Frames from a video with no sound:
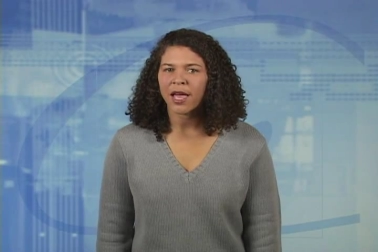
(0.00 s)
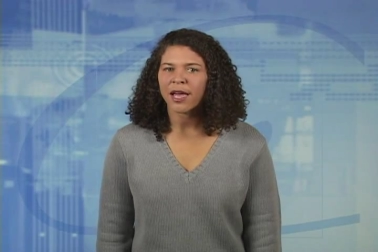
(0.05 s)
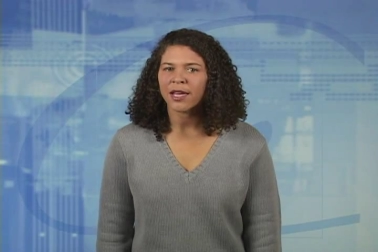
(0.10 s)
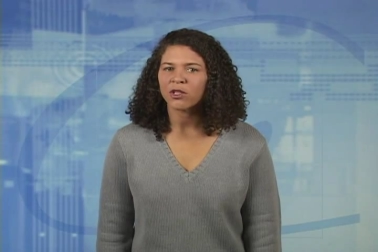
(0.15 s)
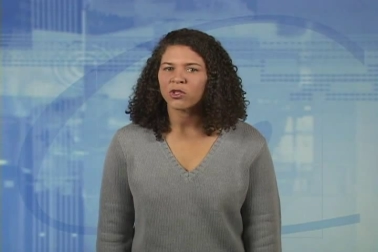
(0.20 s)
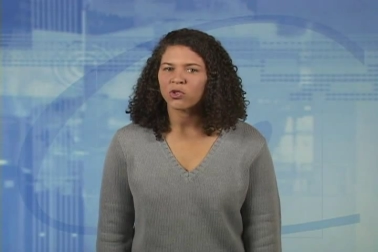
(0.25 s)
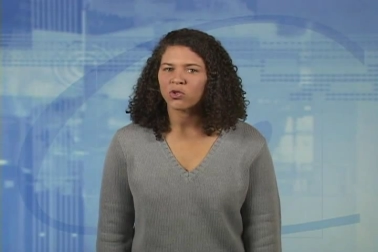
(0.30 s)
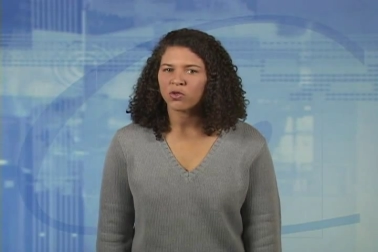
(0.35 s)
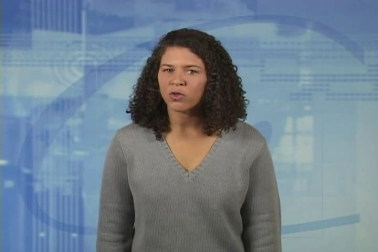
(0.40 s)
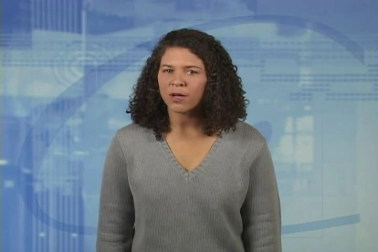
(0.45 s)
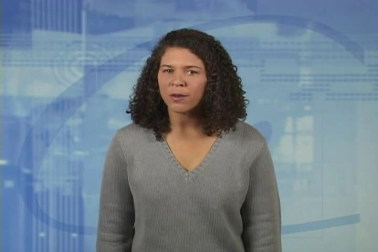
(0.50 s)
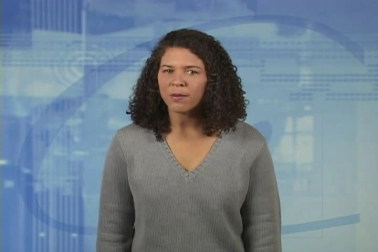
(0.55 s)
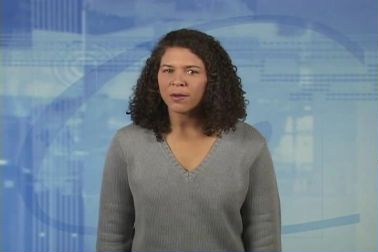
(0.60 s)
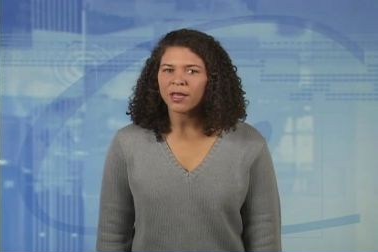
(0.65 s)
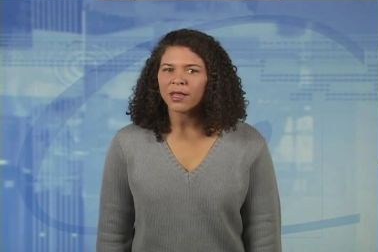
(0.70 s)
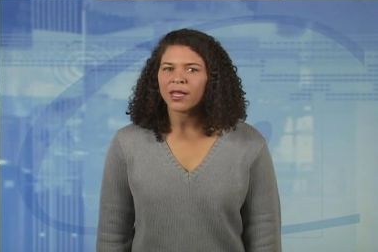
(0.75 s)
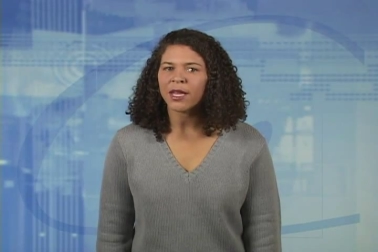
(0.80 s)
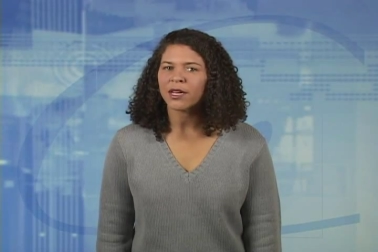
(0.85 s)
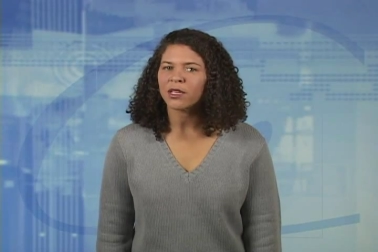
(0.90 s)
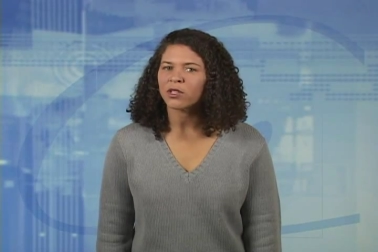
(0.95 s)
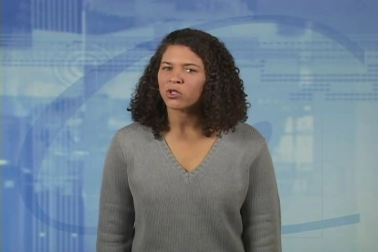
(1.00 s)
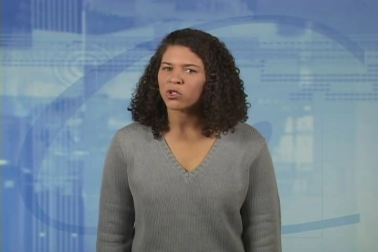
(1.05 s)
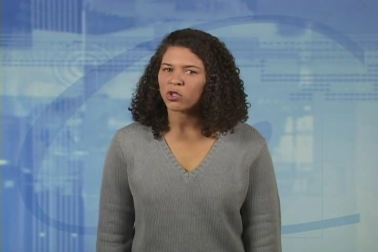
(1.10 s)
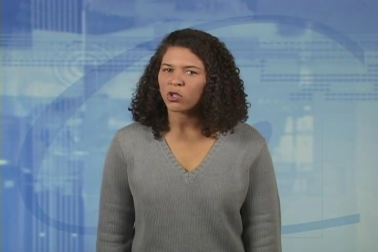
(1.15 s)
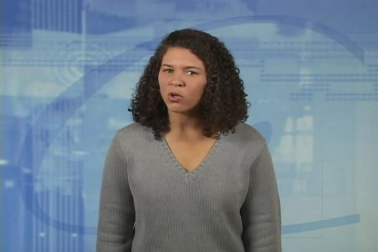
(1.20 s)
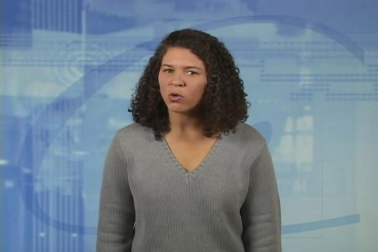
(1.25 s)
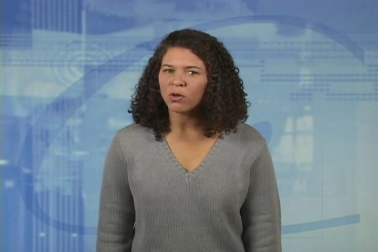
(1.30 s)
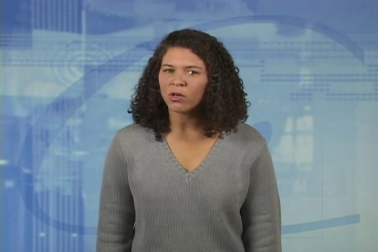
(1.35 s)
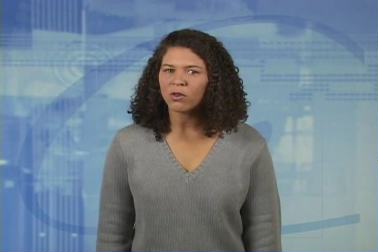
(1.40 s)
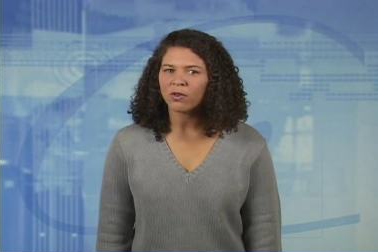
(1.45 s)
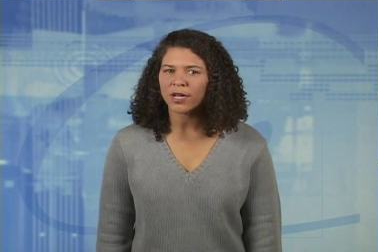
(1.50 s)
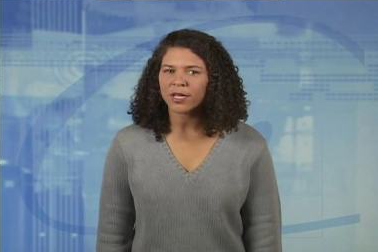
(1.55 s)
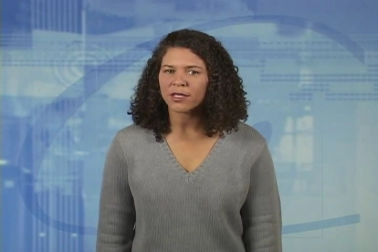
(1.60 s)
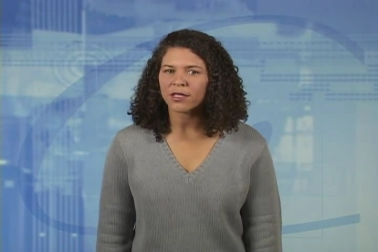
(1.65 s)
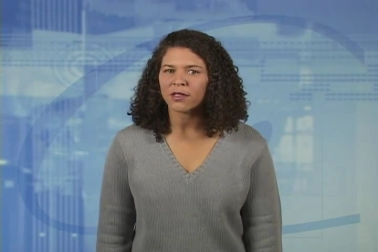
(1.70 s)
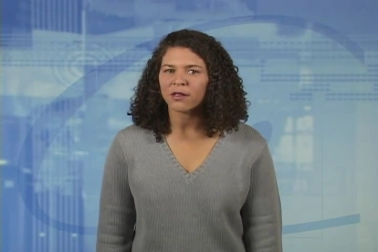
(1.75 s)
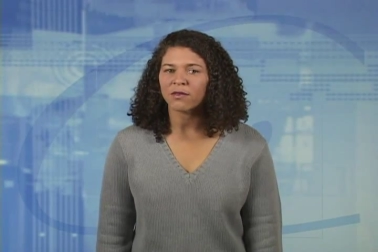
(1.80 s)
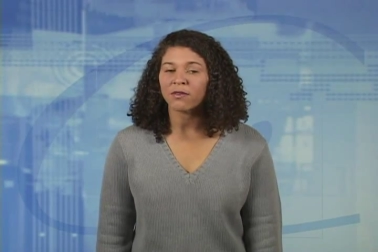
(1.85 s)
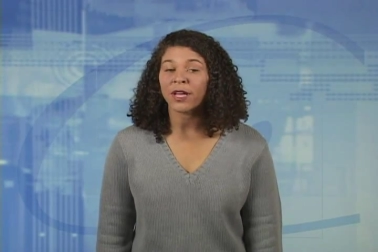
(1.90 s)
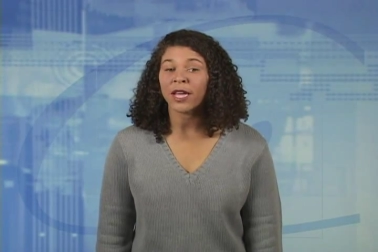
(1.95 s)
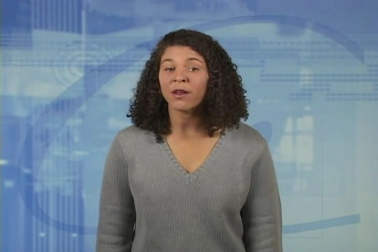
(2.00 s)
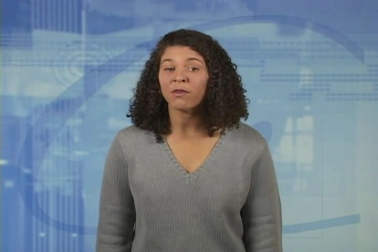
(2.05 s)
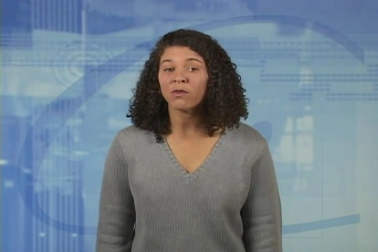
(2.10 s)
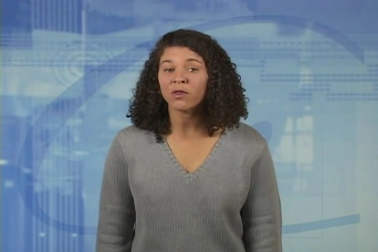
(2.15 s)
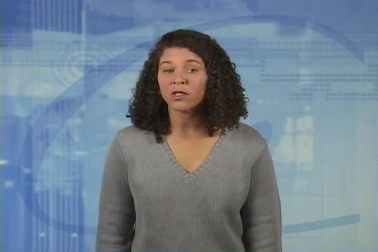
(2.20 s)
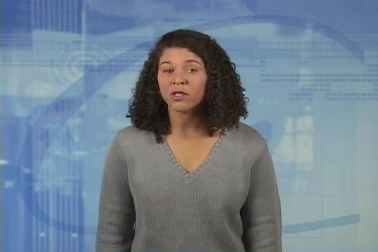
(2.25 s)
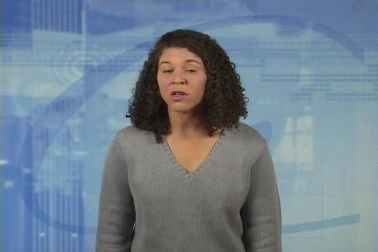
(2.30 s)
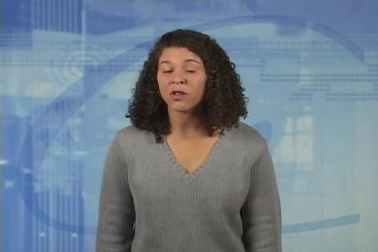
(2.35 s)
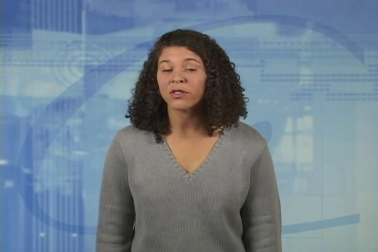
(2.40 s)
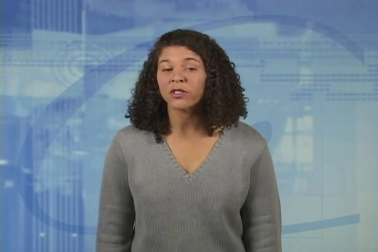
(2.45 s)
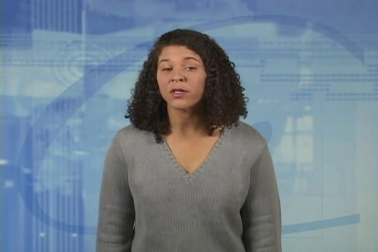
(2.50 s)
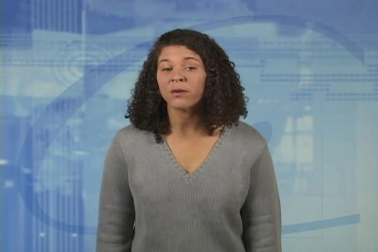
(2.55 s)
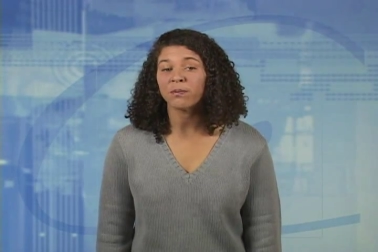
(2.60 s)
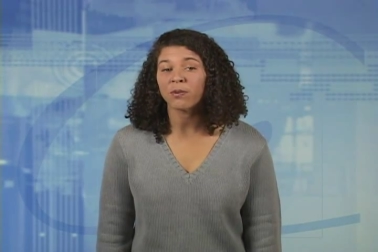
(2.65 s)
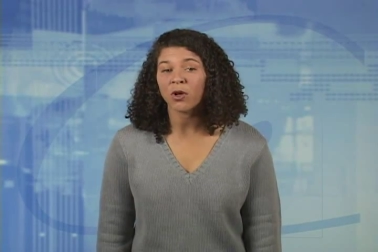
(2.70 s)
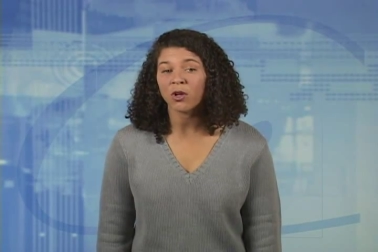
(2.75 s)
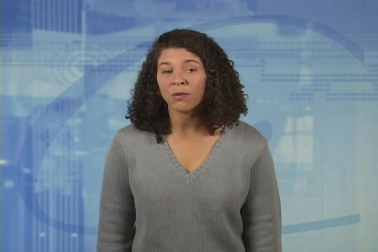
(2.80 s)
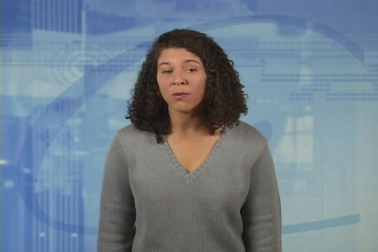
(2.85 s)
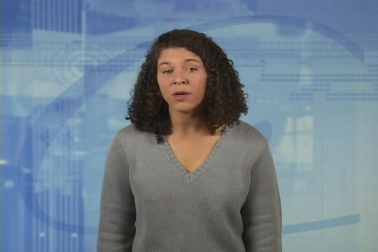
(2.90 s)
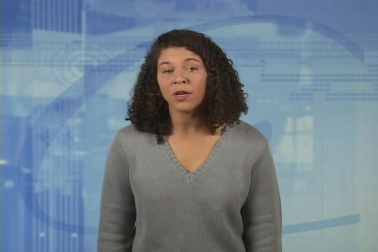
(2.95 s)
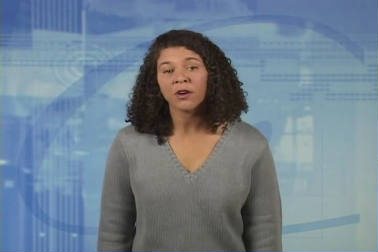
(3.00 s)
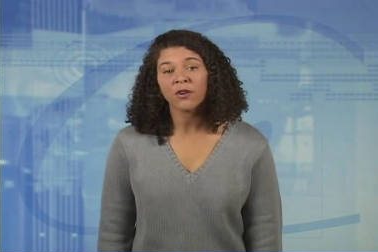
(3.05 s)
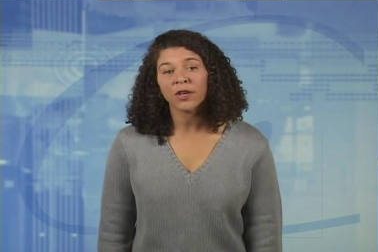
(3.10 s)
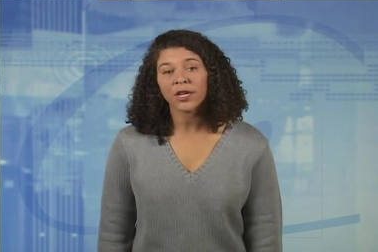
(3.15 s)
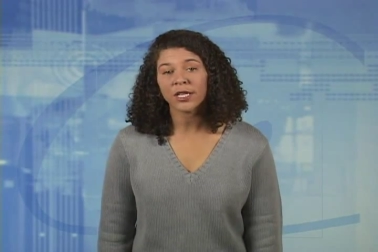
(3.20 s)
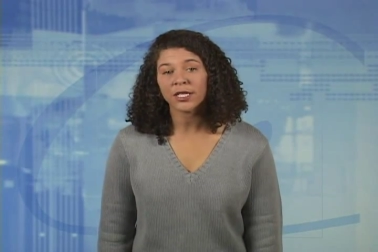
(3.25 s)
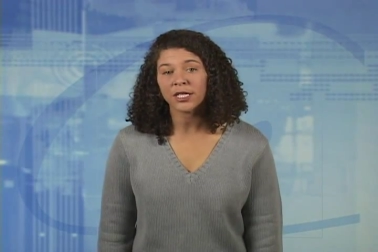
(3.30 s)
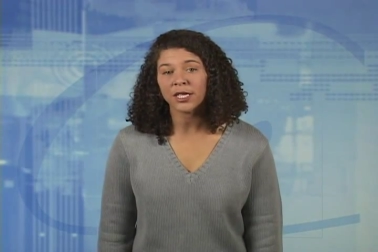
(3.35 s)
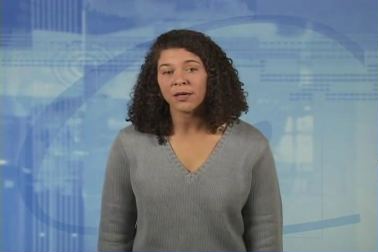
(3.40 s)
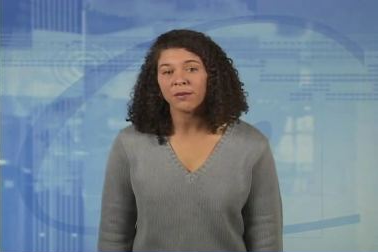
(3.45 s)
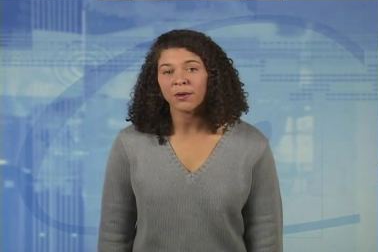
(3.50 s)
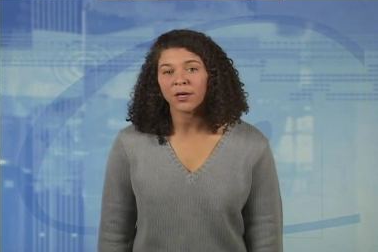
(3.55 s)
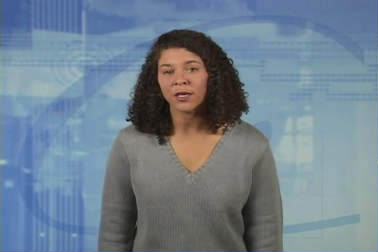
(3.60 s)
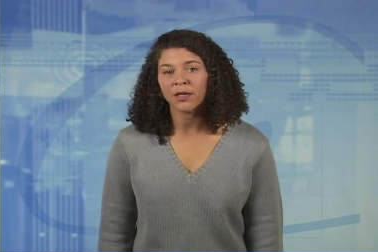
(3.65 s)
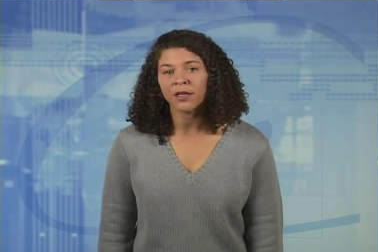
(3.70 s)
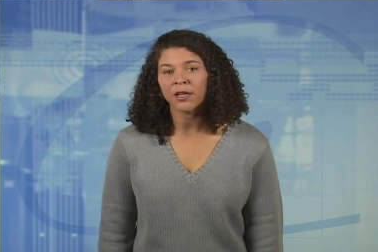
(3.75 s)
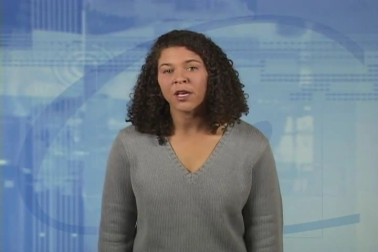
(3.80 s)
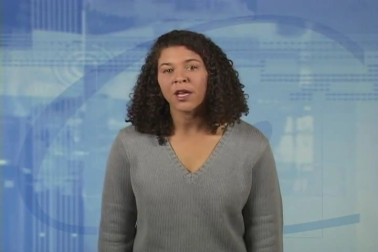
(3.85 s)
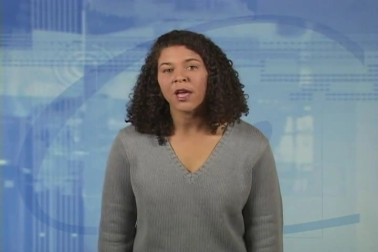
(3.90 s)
as treatment that is too aggressive can result in pulmonary edema